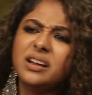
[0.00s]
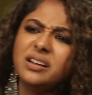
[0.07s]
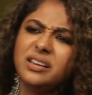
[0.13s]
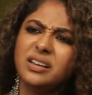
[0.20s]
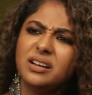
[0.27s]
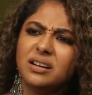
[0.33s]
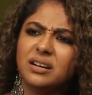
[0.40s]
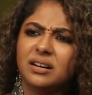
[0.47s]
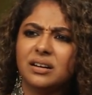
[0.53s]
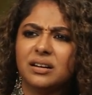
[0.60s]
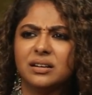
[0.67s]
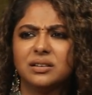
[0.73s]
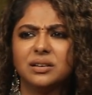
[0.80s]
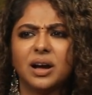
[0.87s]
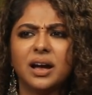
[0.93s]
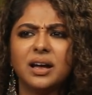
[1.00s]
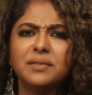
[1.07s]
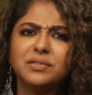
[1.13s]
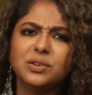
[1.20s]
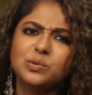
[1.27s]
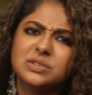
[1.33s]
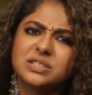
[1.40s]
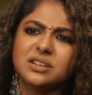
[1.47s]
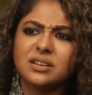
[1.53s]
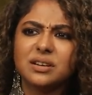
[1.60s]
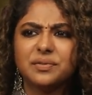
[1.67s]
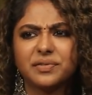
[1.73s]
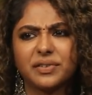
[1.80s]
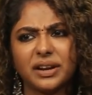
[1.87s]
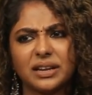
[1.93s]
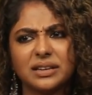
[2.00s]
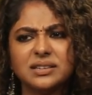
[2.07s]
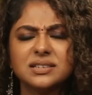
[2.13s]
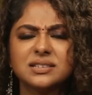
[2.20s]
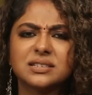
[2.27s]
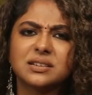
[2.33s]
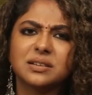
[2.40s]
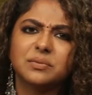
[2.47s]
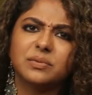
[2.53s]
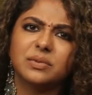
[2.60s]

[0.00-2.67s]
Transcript: Yeah, yeah, I have a circle of friends,